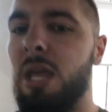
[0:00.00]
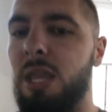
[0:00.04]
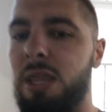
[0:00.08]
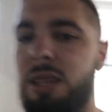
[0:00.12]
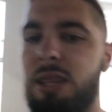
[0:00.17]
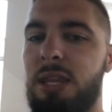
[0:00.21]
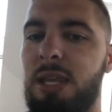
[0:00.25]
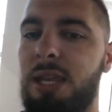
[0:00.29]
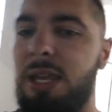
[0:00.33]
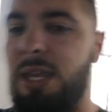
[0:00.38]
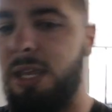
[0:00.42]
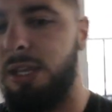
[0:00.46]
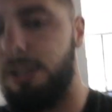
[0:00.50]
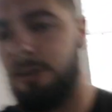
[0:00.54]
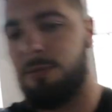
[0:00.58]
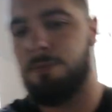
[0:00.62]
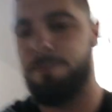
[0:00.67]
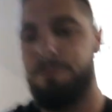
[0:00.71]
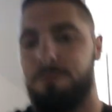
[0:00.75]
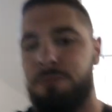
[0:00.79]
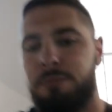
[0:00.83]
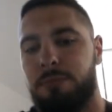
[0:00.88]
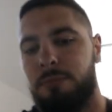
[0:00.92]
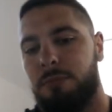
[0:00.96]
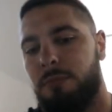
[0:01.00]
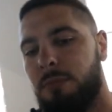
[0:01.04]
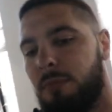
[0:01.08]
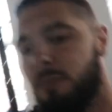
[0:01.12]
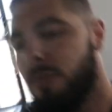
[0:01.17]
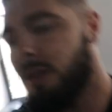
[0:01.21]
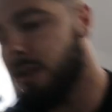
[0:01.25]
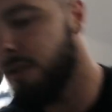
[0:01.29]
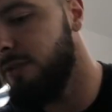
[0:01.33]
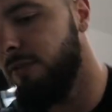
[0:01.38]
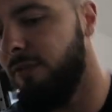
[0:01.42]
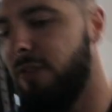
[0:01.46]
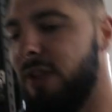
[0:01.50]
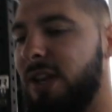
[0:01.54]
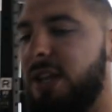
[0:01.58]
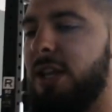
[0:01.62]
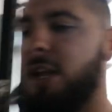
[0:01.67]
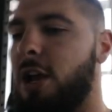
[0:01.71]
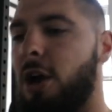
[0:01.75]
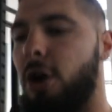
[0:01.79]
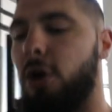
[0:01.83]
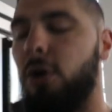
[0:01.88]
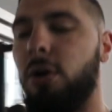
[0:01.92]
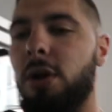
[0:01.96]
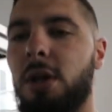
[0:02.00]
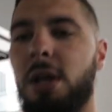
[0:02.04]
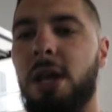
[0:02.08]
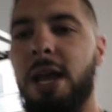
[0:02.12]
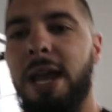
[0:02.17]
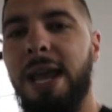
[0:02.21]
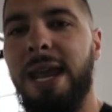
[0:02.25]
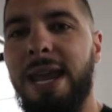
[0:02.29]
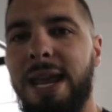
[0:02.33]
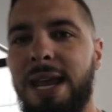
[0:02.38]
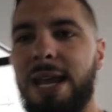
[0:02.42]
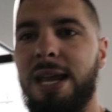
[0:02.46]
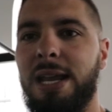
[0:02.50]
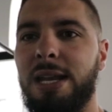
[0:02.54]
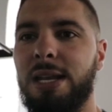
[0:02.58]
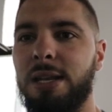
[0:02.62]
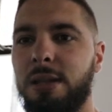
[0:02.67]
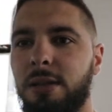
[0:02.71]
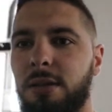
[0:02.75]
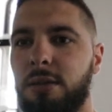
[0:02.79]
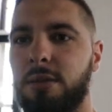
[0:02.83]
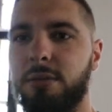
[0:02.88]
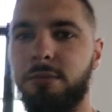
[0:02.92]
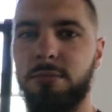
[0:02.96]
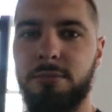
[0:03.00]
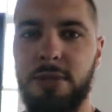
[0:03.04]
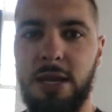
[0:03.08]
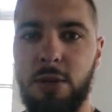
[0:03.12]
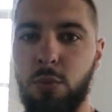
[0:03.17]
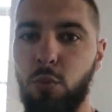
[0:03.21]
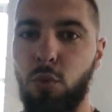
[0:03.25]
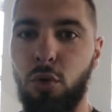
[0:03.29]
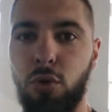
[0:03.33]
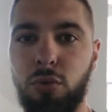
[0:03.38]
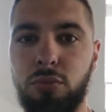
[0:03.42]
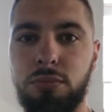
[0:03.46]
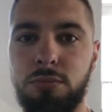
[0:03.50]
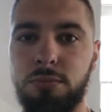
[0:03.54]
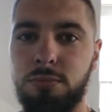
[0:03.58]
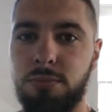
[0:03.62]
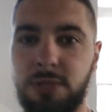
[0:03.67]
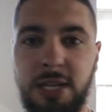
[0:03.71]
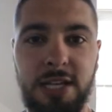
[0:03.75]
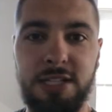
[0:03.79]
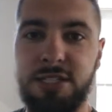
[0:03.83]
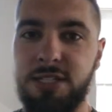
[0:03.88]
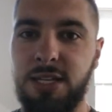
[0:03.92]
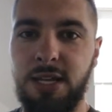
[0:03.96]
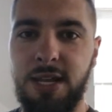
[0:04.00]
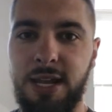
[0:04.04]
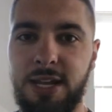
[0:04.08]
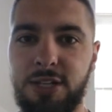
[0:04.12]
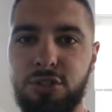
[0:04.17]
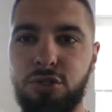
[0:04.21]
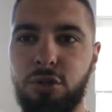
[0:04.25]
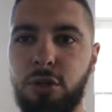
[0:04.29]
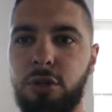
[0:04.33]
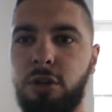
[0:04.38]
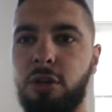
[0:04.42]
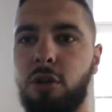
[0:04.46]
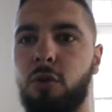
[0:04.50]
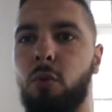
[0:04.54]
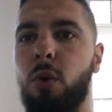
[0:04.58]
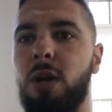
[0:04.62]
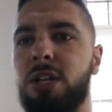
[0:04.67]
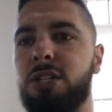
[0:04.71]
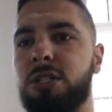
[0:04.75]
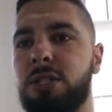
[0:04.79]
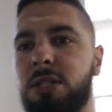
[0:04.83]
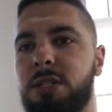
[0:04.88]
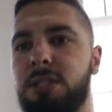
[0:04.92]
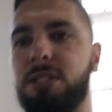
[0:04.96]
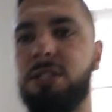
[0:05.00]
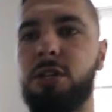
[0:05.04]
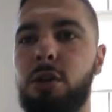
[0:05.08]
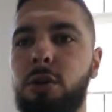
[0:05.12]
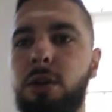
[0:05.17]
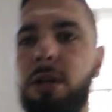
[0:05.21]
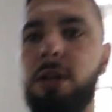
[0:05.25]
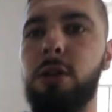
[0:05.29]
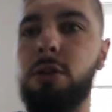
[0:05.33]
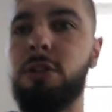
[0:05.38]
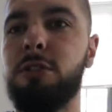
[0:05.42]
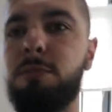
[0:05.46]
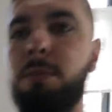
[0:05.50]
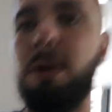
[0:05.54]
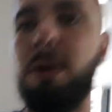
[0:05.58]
the video and then we'll get to answering your questions. So here's